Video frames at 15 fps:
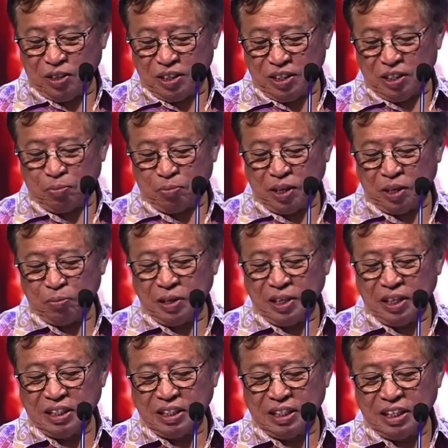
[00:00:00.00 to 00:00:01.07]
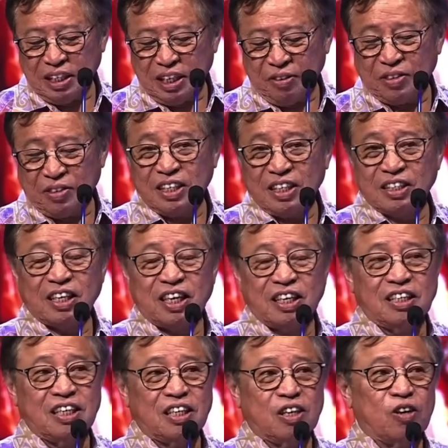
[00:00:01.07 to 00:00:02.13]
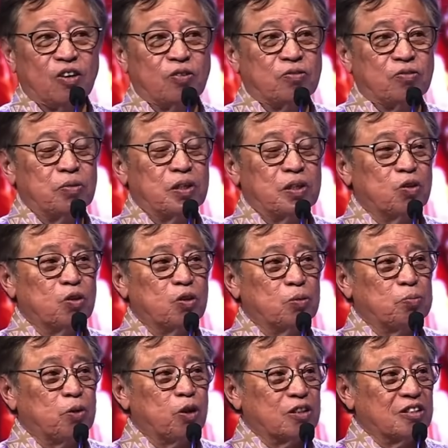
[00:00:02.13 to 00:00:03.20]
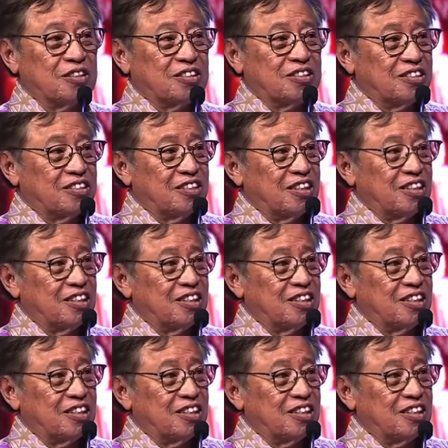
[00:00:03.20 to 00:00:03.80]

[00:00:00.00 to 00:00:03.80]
with the Prime Minister after the signing of Bintulu Port